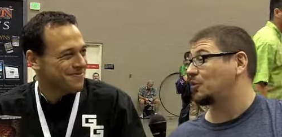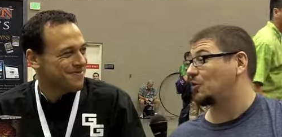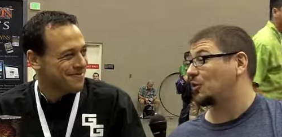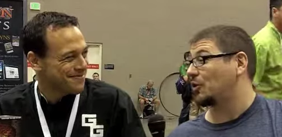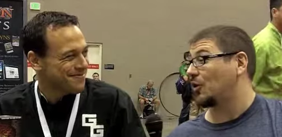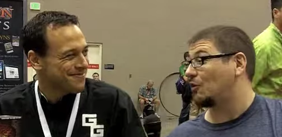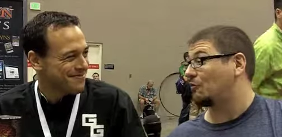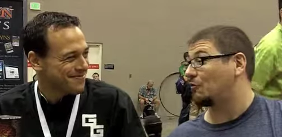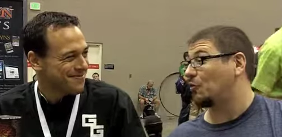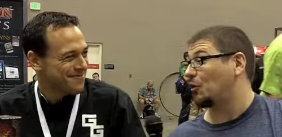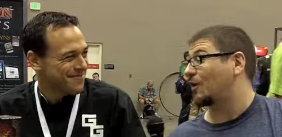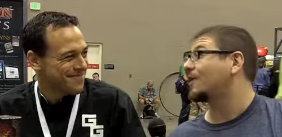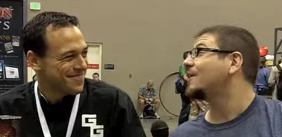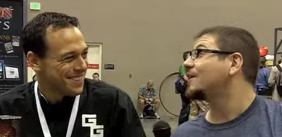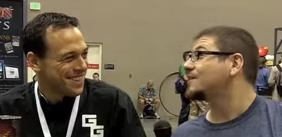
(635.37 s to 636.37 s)
Speaker 1: totally all
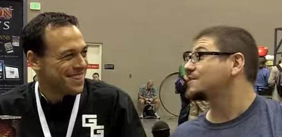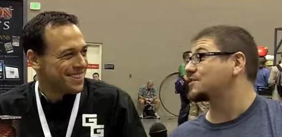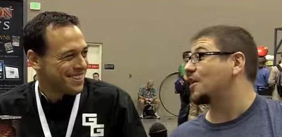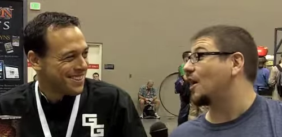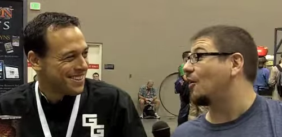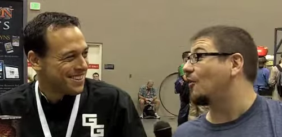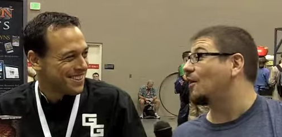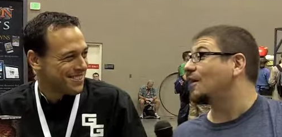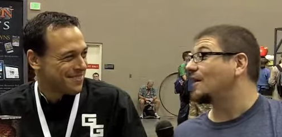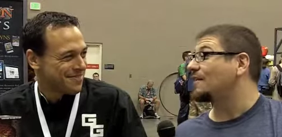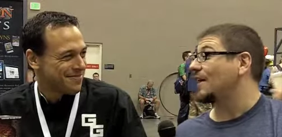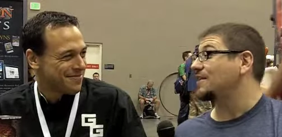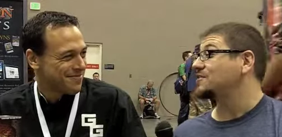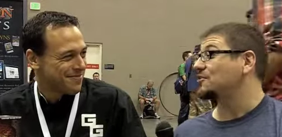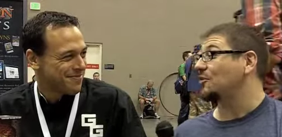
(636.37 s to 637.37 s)
for. So
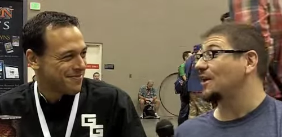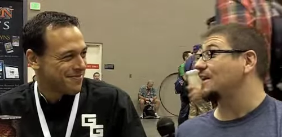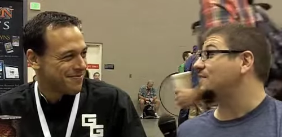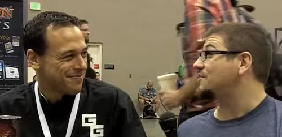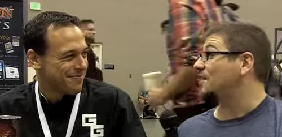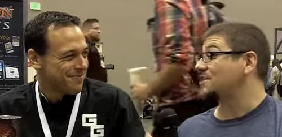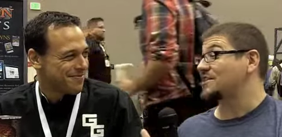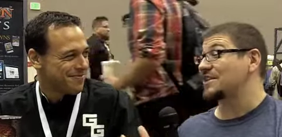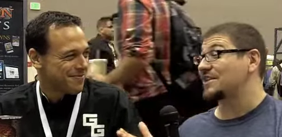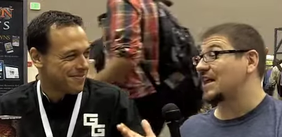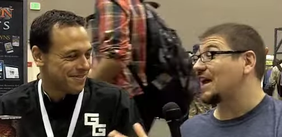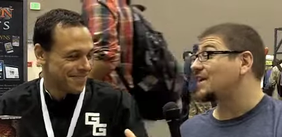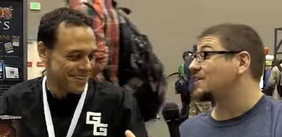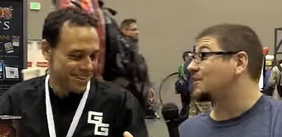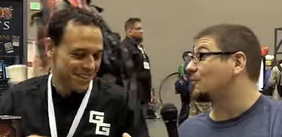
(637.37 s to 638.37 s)
that's great, Justin.
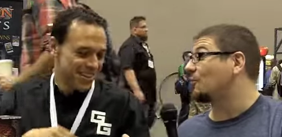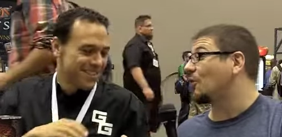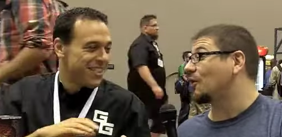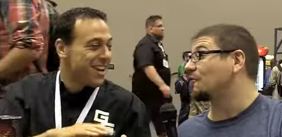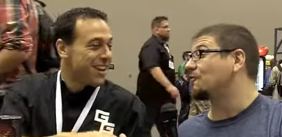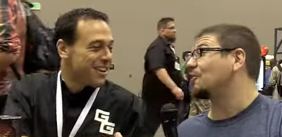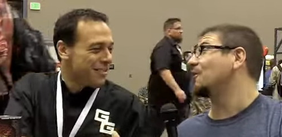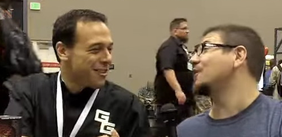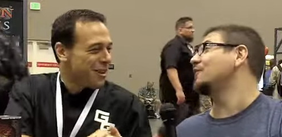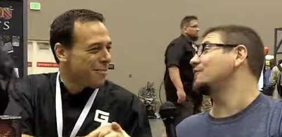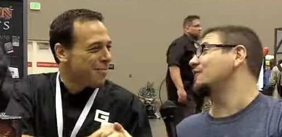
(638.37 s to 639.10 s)
Thank you. Wonderful thank you